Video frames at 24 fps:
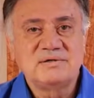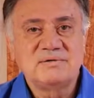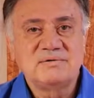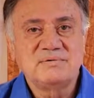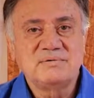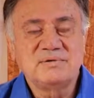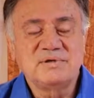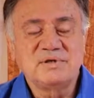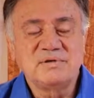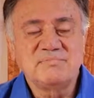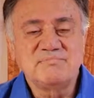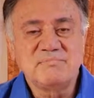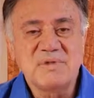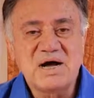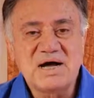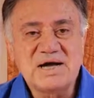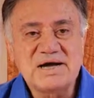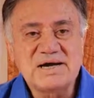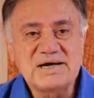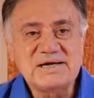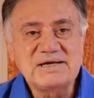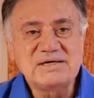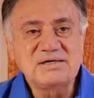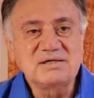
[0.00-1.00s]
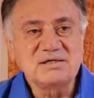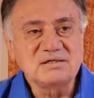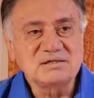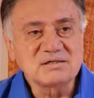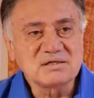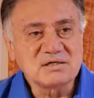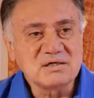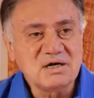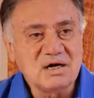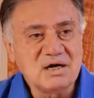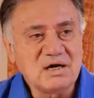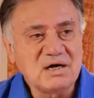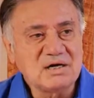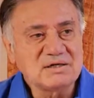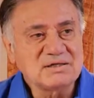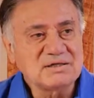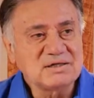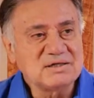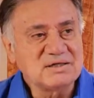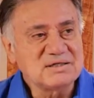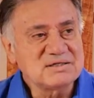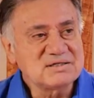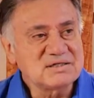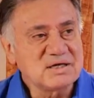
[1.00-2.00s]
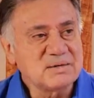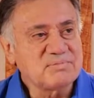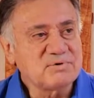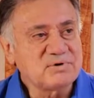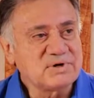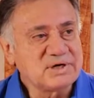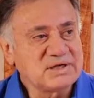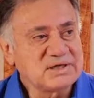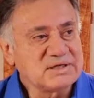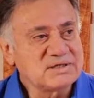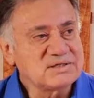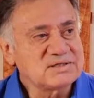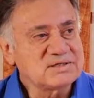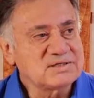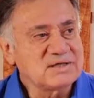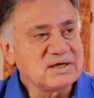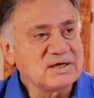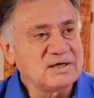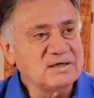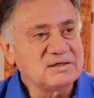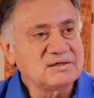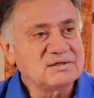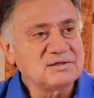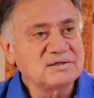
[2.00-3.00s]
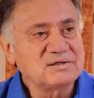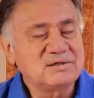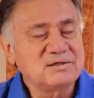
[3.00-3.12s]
When the mind is caught in the separated state,